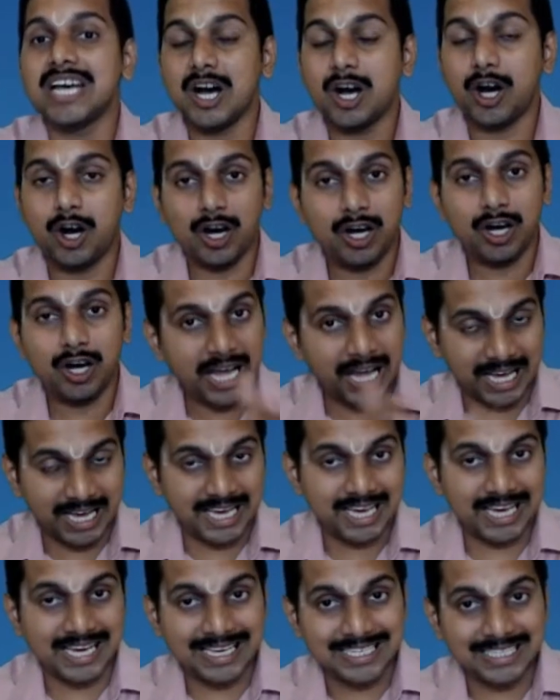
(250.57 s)
or
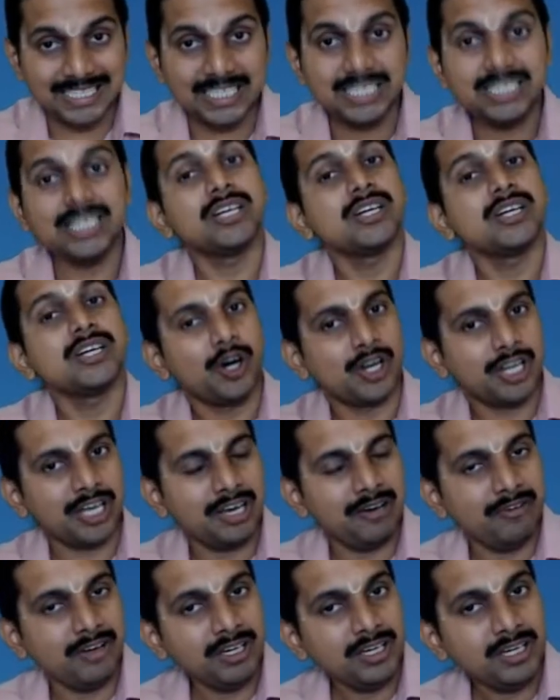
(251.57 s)
IISc or
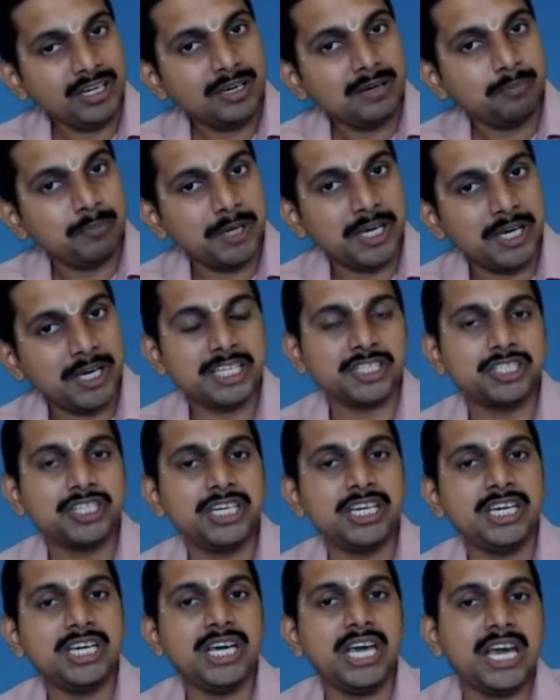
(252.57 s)
even
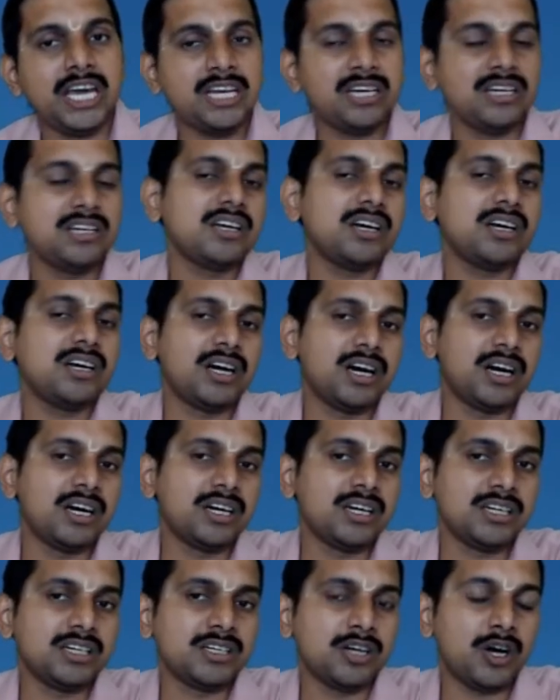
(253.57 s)
PhD in
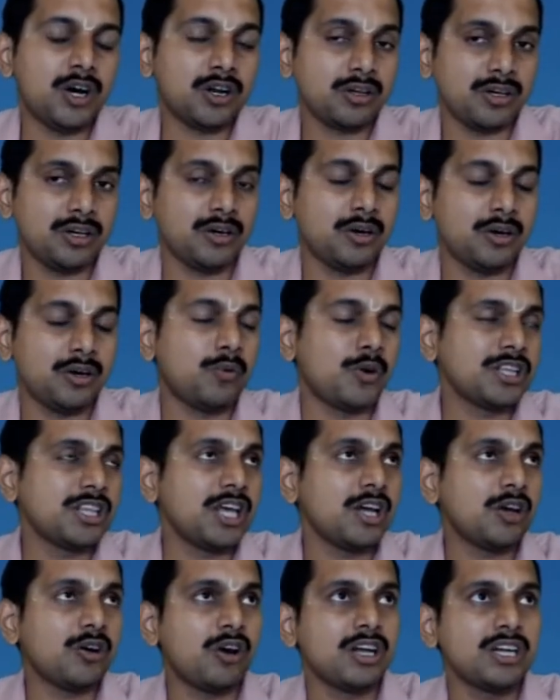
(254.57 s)
uh, or, or, what
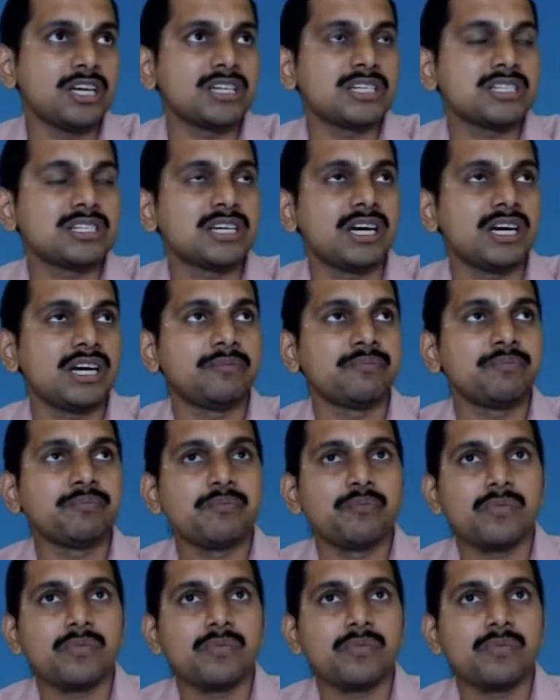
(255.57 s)
they call as uh,